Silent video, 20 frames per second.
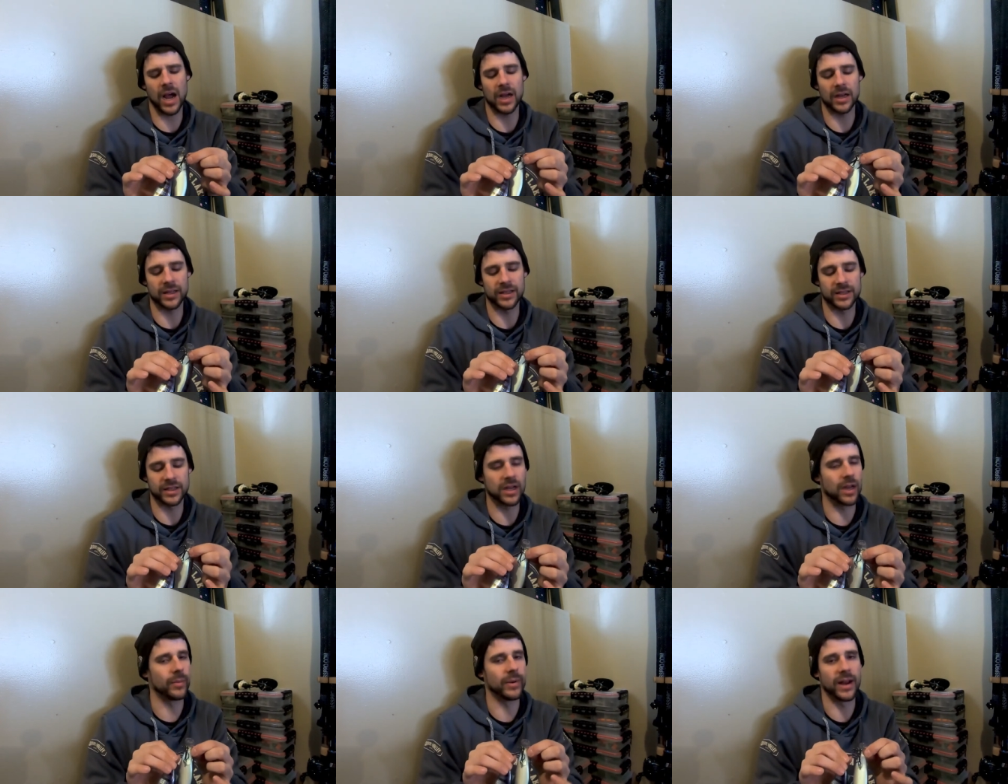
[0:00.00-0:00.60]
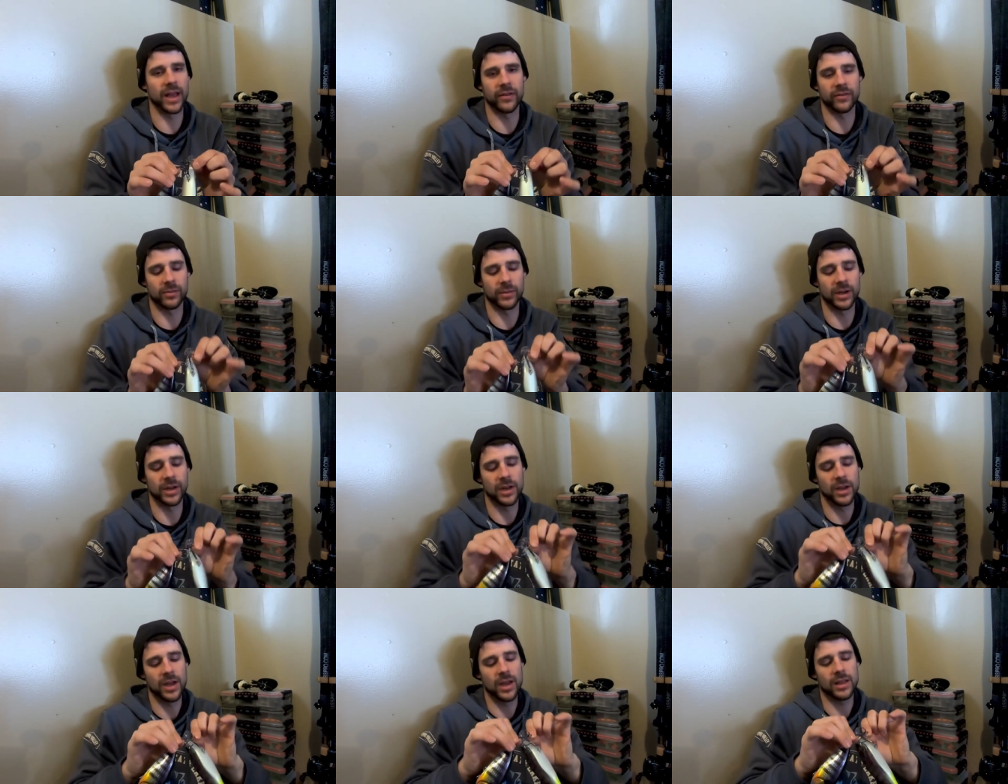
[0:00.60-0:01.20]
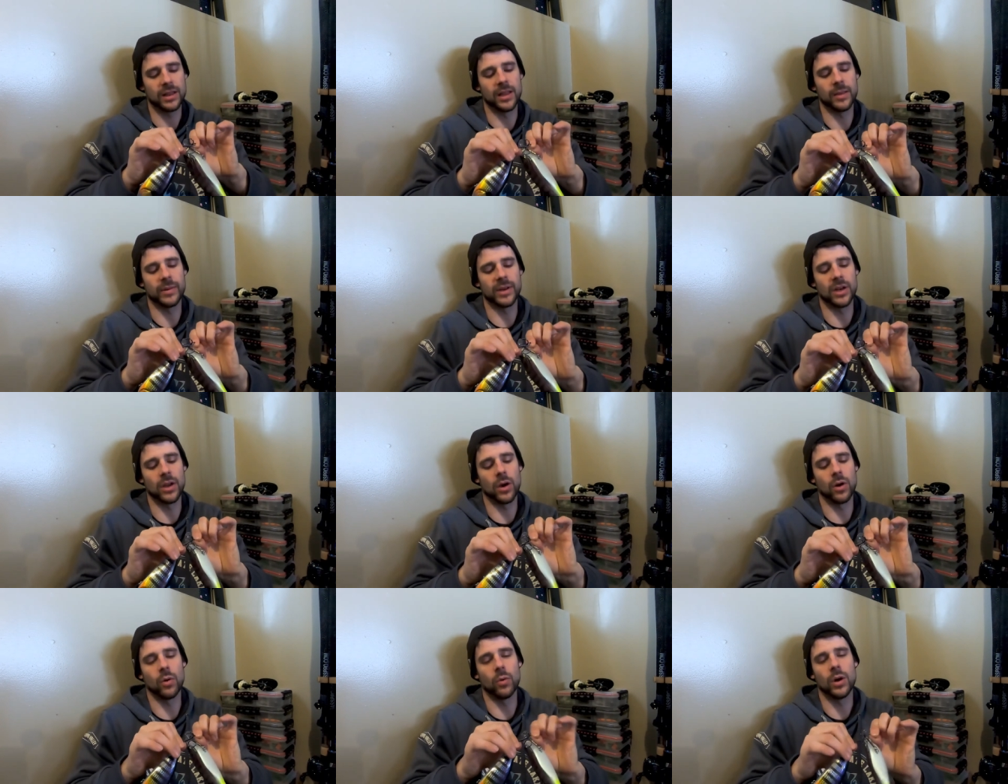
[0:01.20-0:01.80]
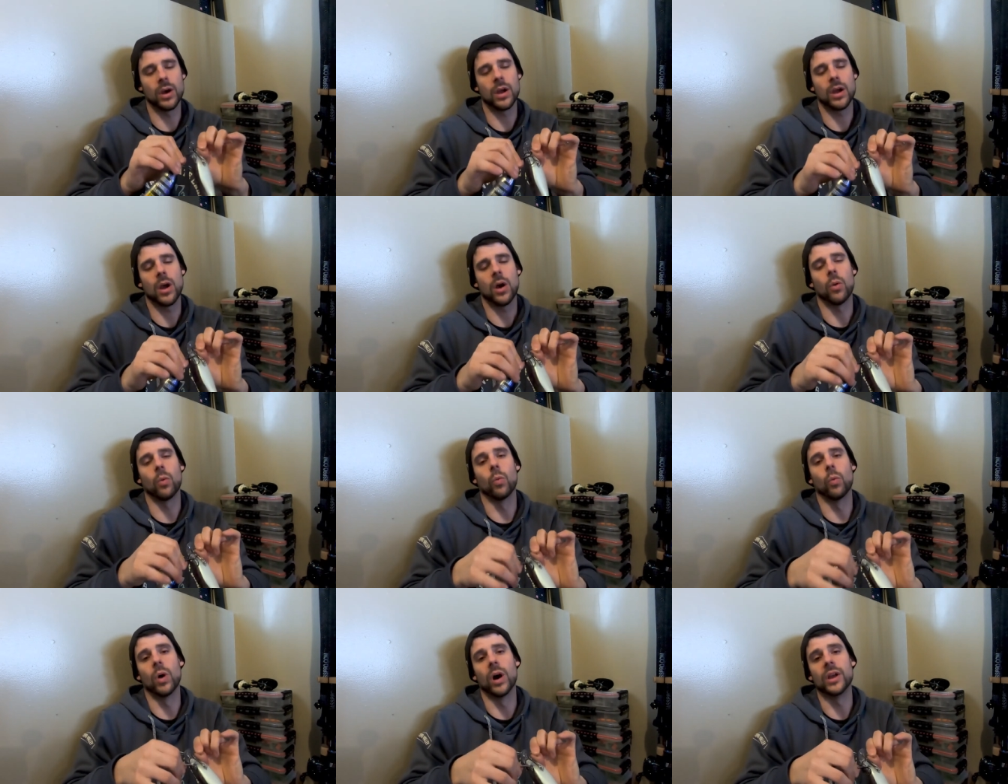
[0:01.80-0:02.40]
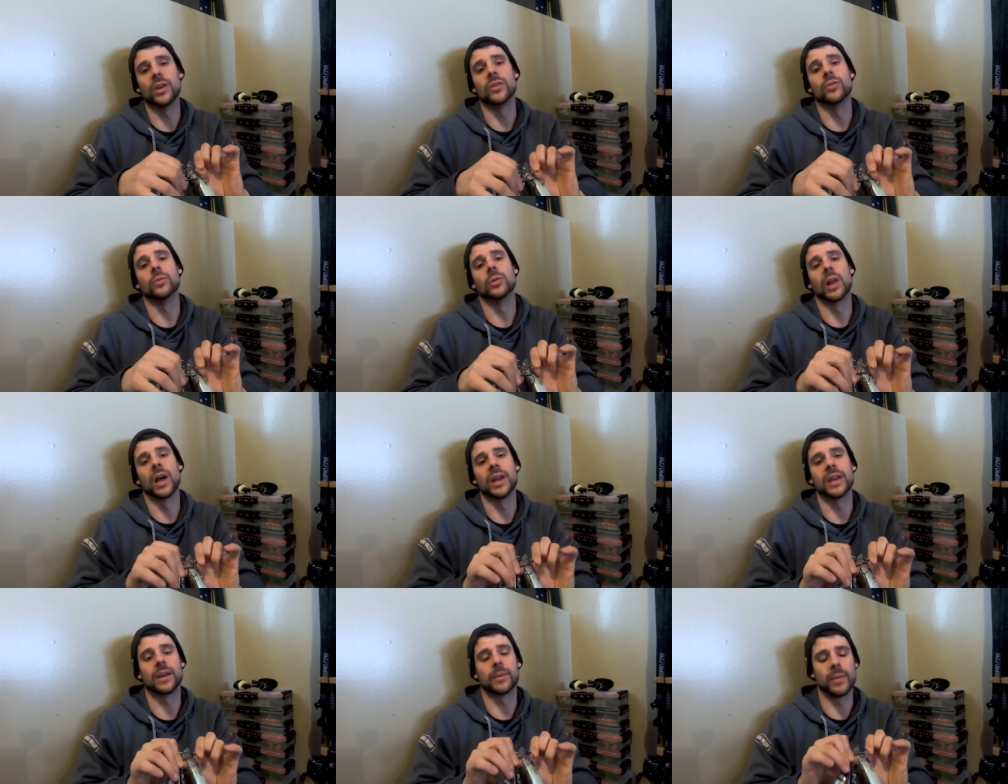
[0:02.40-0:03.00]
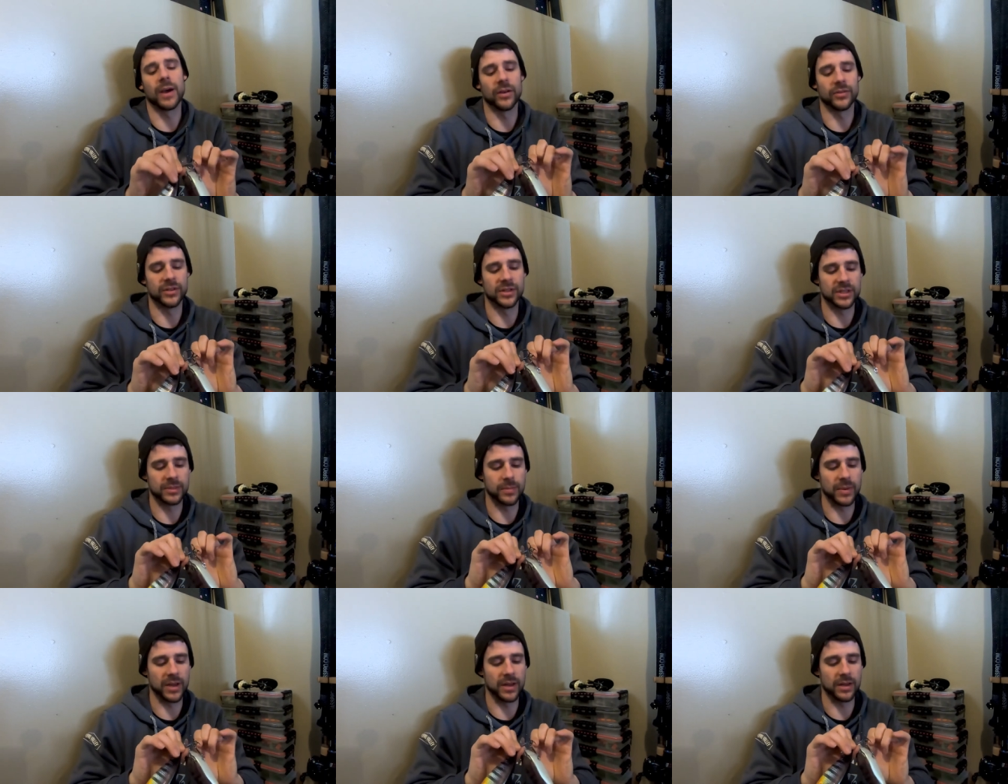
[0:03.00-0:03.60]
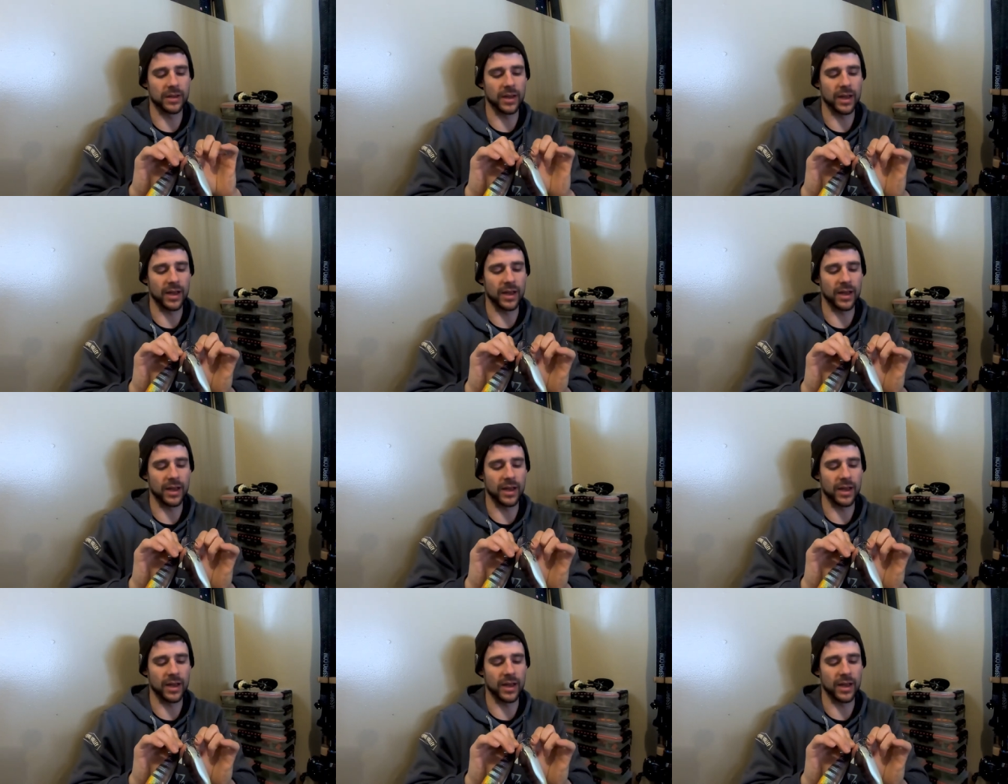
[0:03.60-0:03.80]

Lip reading: It's coming after me. Let me know what you like about this bait.